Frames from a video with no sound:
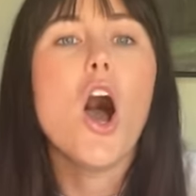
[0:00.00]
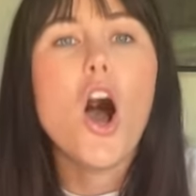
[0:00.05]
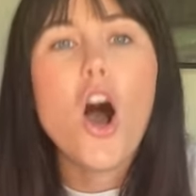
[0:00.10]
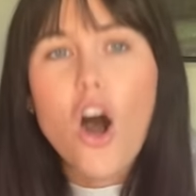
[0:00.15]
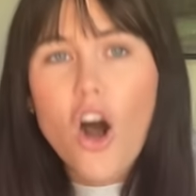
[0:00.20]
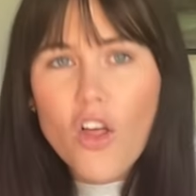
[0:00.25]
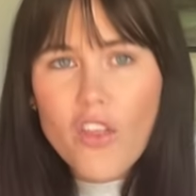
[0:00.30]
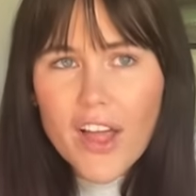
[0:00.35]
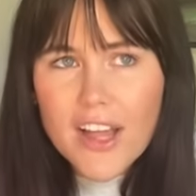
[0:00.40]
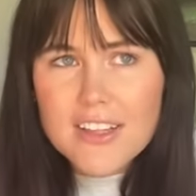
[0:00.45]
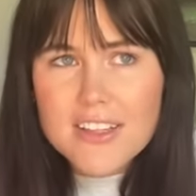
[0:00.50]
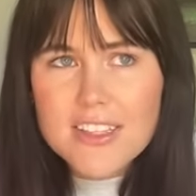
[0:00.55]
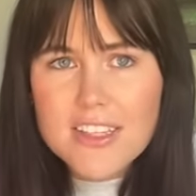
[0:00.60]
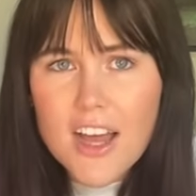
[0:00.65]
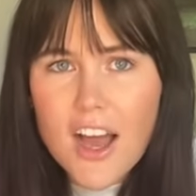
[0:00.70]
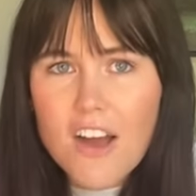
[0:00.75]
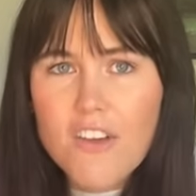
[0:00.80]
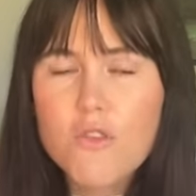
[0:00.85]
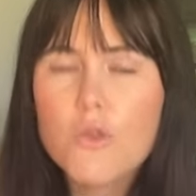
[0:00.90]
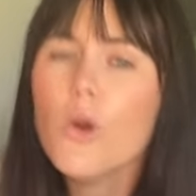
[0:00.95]
all that
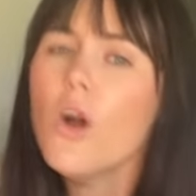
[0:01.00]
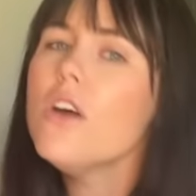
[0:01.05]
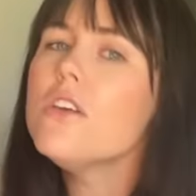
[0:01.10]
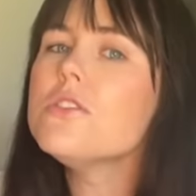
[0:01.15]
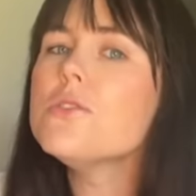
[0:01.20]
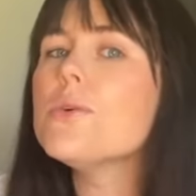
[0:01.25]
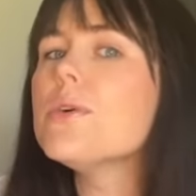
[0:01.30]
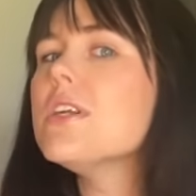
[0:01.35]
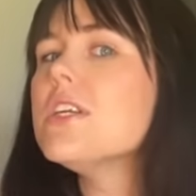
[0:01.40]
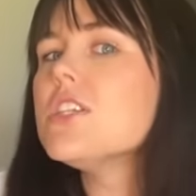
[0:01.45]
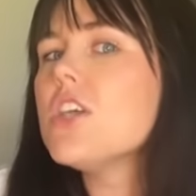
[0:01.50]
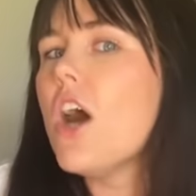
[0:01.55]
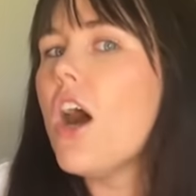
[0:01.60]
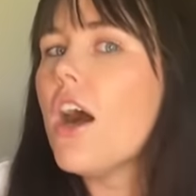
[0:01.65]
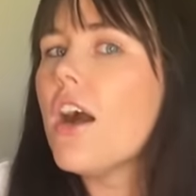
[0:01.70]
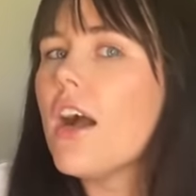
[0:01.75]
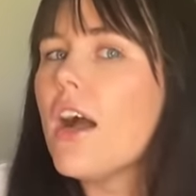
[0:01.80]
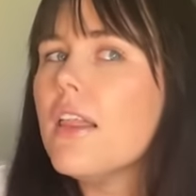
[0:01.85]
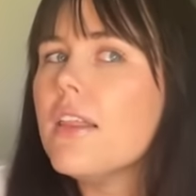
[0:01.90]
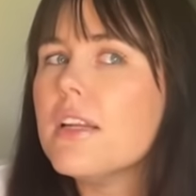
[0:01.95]
stuff. We're also gonna
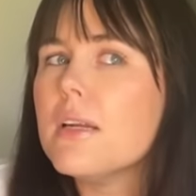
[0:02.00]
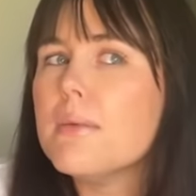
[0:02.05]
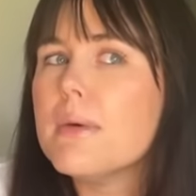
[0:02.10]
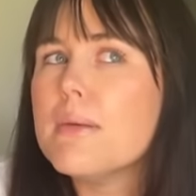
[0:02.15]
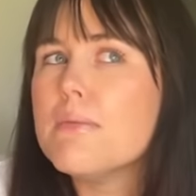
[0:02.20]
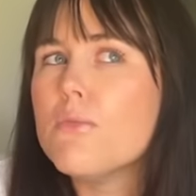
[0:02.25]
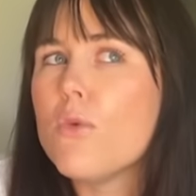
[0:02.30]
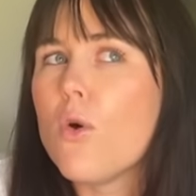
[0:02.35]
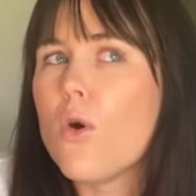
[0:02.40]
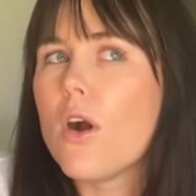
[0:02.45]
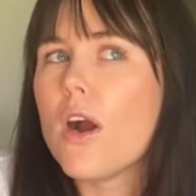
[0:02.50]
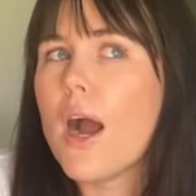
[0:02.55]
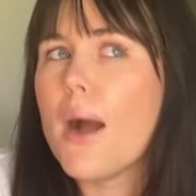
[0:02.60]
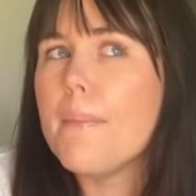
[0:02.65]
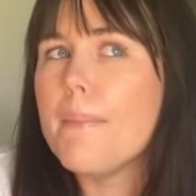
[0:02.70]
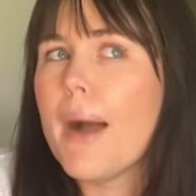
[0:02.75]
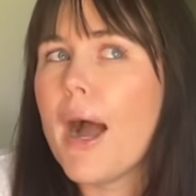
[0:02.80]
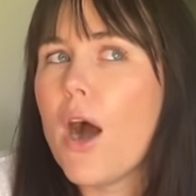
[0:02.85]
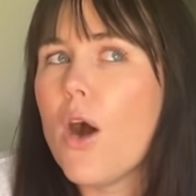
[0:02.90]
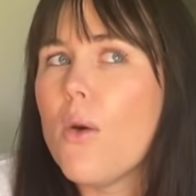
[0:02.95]
talk a little bit more
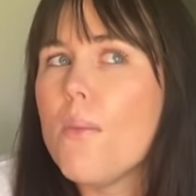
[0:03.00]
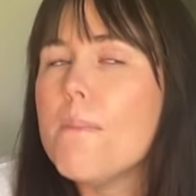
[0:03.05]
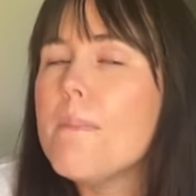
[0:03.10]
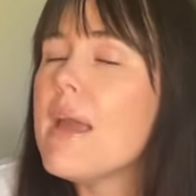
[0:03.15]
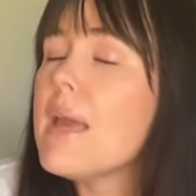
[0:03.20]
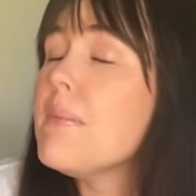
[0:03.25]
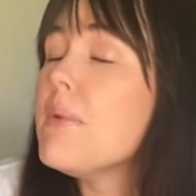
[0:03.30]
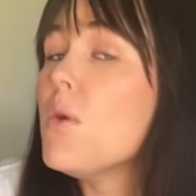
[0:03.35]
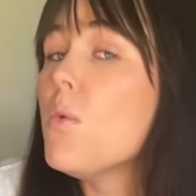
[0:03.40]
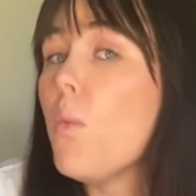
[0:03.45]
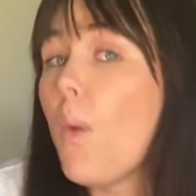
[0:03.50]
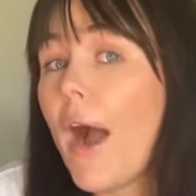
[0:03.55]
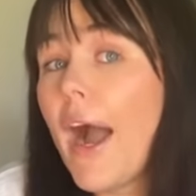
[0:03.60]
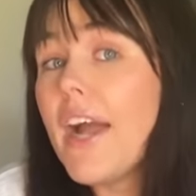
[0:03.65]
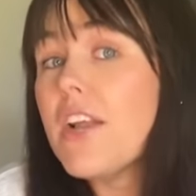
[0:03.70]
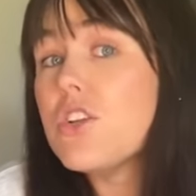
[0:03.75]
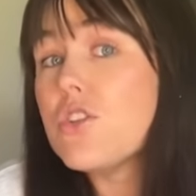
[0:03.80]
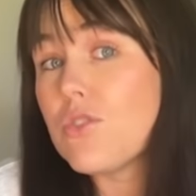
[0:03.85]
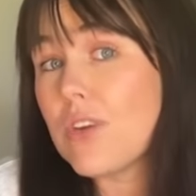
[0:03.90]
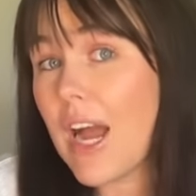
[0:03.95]
about maybe why
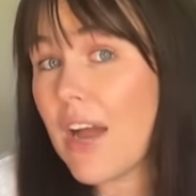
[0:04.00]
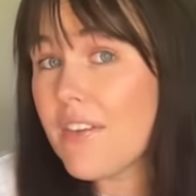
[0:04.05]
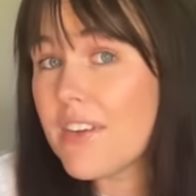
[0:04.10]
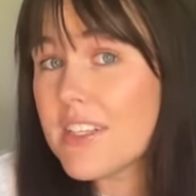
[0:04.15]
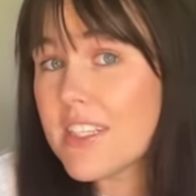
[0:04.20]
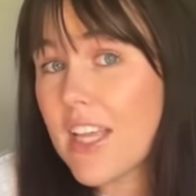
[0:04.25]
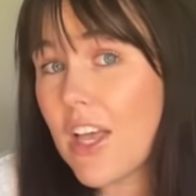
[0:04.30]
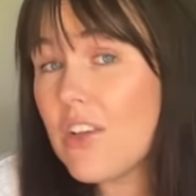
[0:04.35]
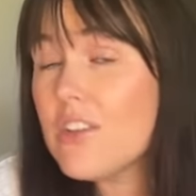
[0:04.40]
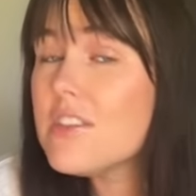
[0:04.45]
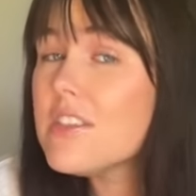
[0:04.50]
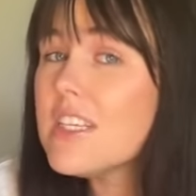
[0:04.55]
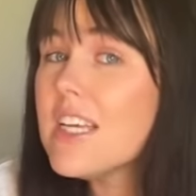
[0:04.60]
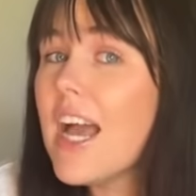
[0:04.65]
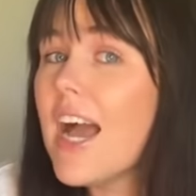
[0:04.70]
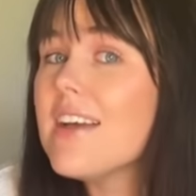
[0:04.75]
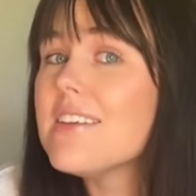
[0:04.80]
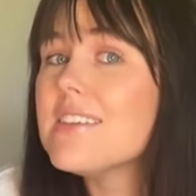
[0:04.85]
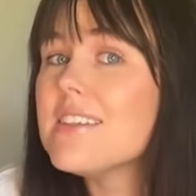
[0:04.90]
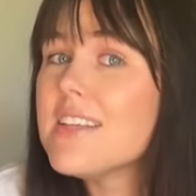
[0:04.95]
Travis Kelce
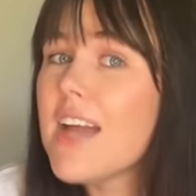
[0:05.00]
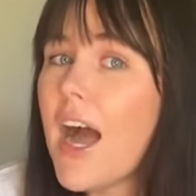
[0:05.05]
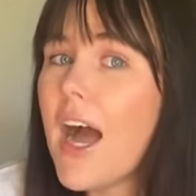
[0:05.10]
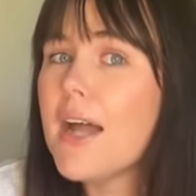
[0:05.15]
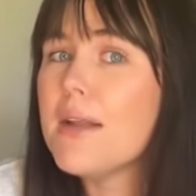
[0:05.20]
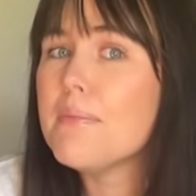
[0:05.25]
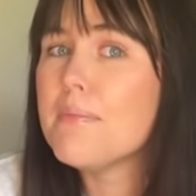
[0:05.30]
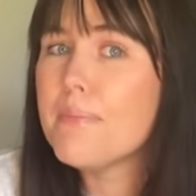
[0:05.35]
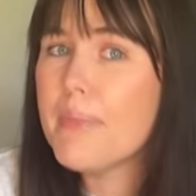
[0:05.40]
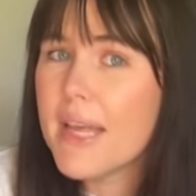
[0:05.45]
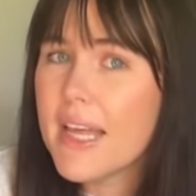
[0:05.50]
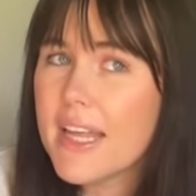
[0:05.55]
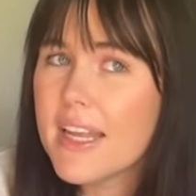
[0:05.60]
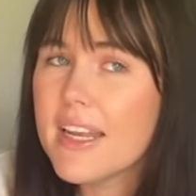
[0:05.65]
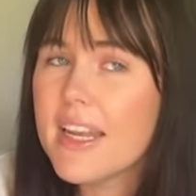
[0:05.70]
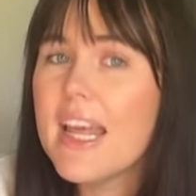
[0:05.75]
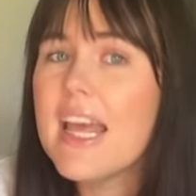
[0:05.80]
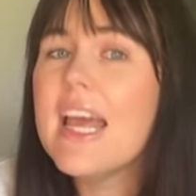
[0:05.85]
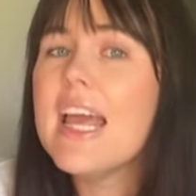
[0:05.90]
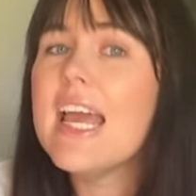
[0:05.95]
has not
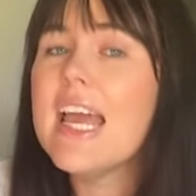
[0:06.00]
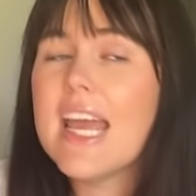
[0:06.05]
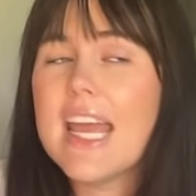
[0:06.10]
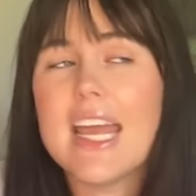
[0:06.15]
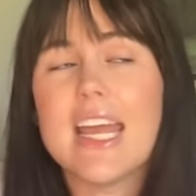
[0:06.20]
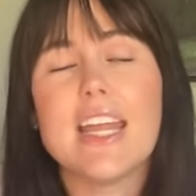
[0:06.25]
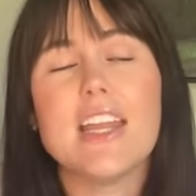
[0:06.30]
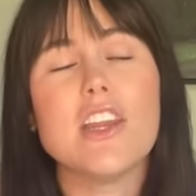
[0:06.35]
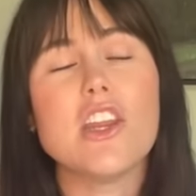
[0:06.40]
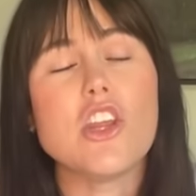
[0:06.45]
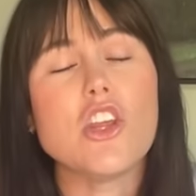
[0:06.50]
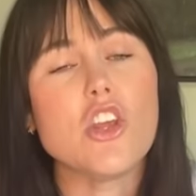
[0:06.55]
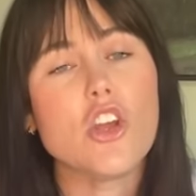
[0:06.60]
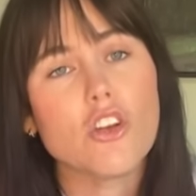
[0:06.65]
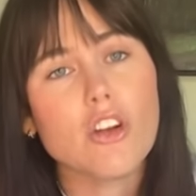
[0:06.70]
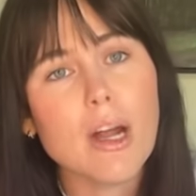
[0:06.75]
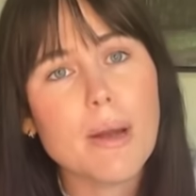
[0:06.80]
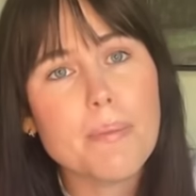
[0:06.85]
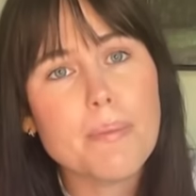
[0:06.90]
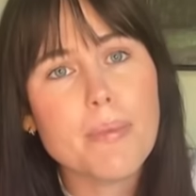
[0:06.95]
been in
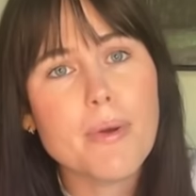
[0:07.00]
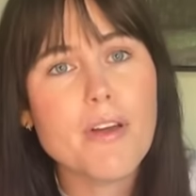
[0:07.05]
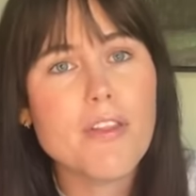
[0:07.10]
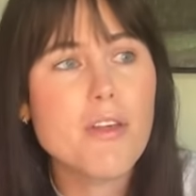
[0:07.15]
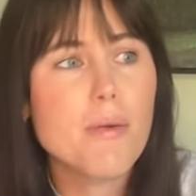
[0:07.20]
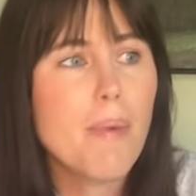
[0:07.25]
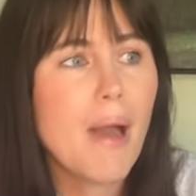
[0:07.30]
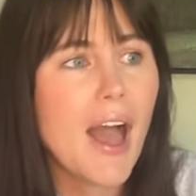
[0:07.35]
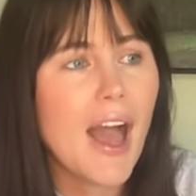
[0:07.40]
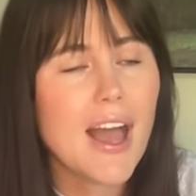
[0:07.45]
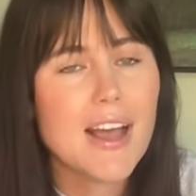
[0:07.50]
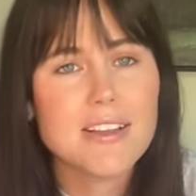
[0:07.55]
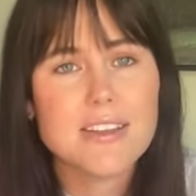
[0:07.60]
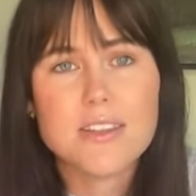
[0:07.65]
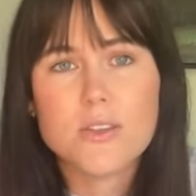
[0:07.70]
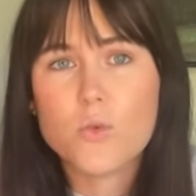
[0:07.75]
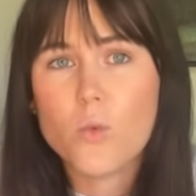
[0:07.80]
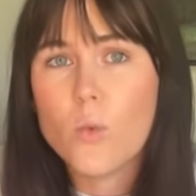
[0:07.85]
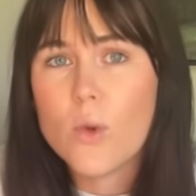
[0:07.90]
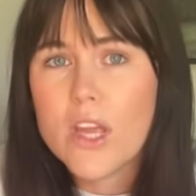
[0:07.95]
Europe the
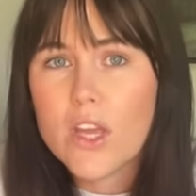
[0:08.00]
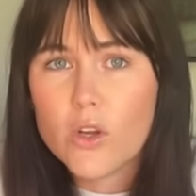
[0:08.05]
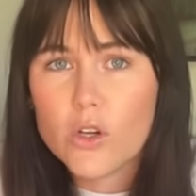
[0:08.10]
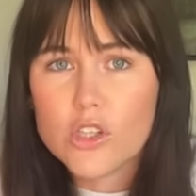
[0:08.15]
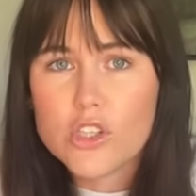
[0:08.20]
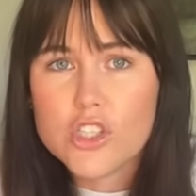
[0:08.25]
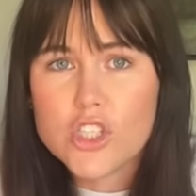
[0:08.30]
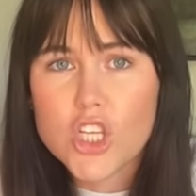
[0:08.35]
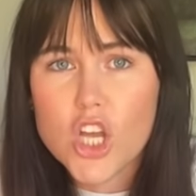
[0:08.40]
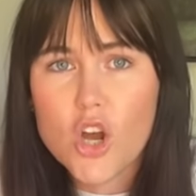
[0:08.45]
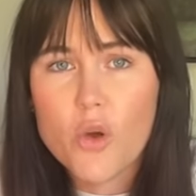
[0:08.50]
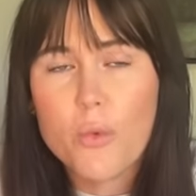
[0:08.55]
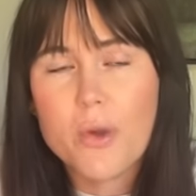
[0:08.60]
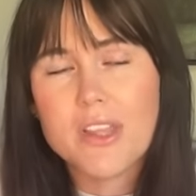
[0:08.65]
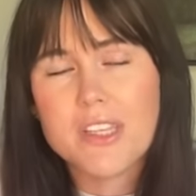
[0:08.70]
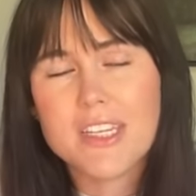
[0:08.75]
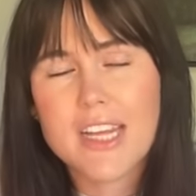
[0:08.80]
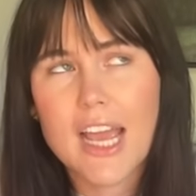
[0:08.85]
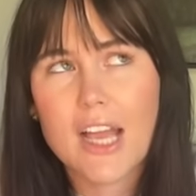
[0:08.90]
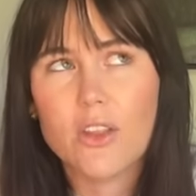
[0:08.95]
past week or so
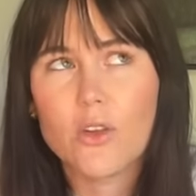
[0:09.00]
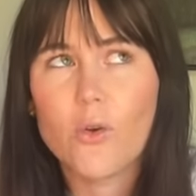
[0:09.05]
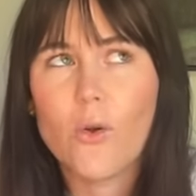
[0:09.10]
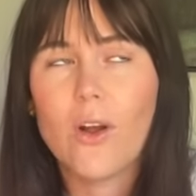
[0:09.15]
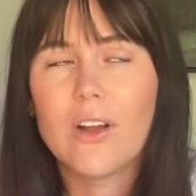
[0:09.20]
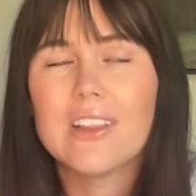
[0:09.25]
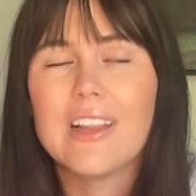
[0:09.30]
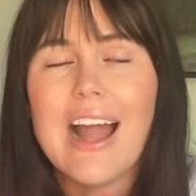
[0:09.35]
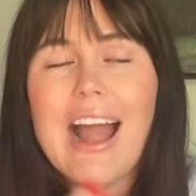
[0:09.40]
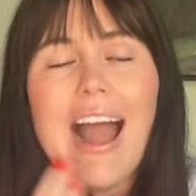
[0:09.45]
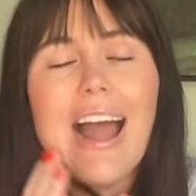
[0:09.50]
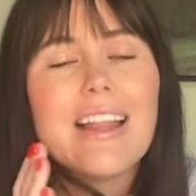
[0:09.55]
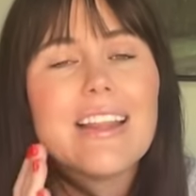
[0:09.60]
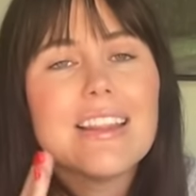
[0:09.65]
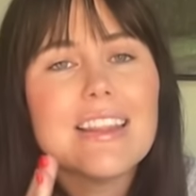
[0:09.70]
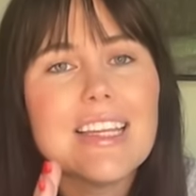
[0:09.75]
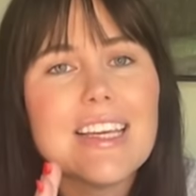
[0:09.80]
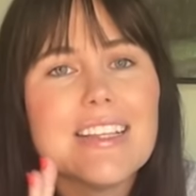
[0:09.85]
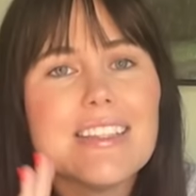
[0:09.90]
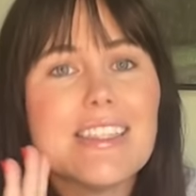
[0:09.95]
with Taylor, or at
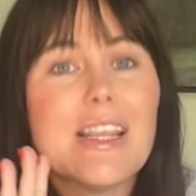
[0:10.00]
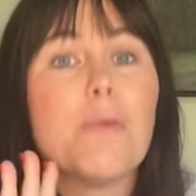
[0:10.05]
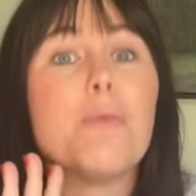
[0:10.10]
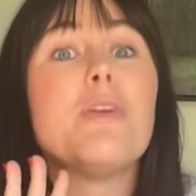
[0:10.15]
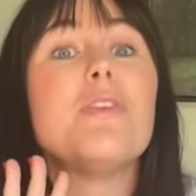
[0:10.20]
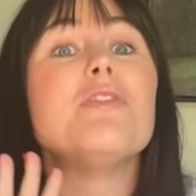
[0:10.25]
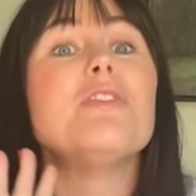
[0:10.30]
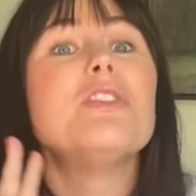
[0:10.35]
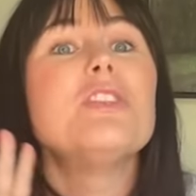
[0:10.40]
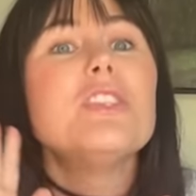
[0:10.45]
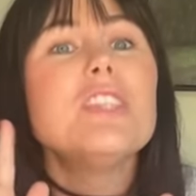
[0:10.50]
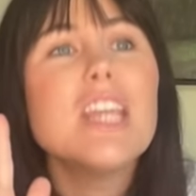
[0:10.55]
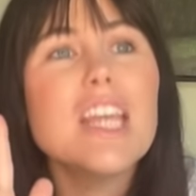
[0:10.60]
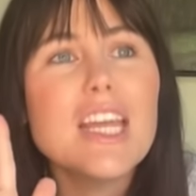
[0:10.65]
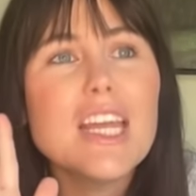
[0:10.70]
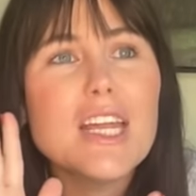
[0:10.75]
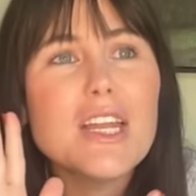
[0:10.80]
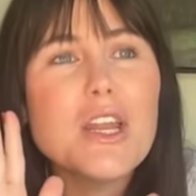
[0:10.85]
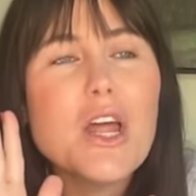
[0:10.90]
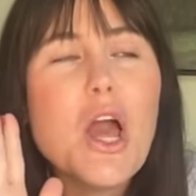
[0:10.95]
least that we've
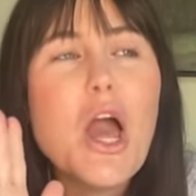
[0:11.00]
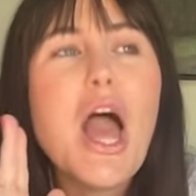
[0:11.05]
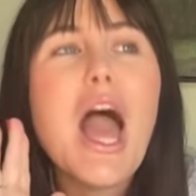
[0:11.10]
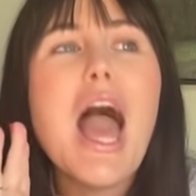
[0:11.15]
seen.